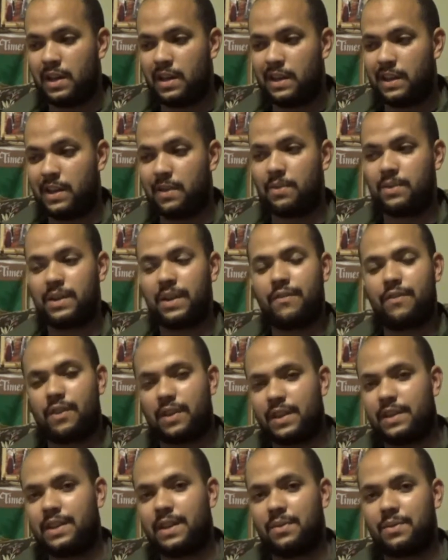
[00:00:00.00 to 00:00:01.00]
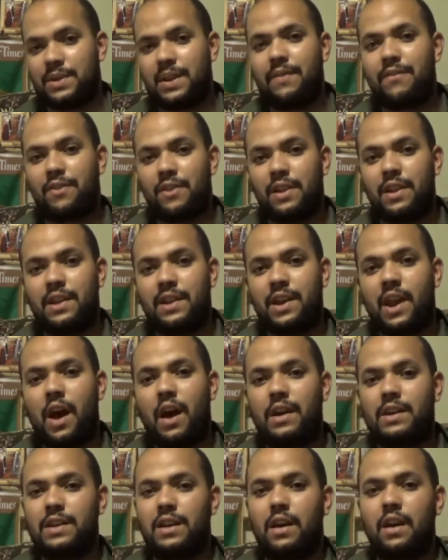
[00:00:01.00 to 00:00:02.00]
They were definitely
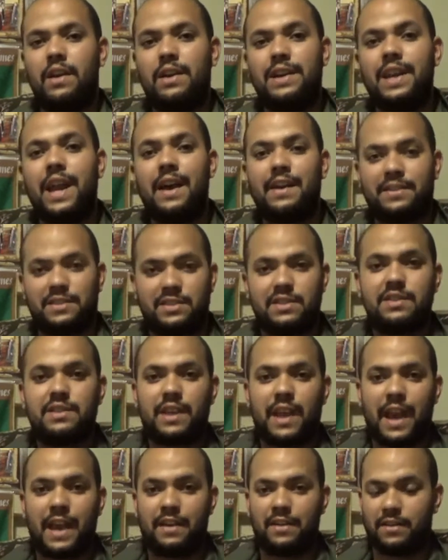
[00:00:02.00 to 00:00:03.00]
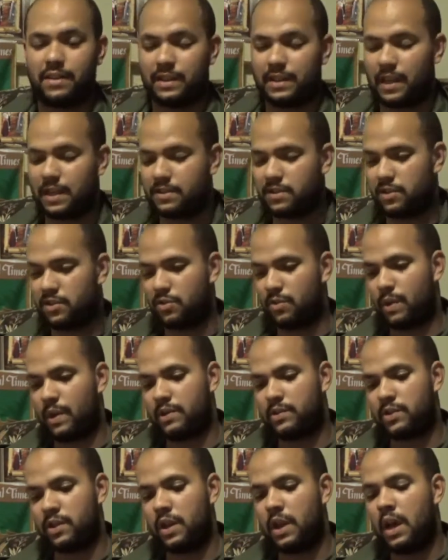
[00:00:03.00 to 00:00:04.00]
not nice handling that
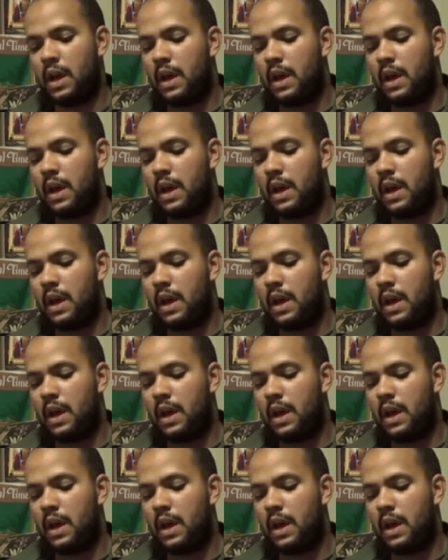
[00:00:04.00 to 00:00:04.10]
situation.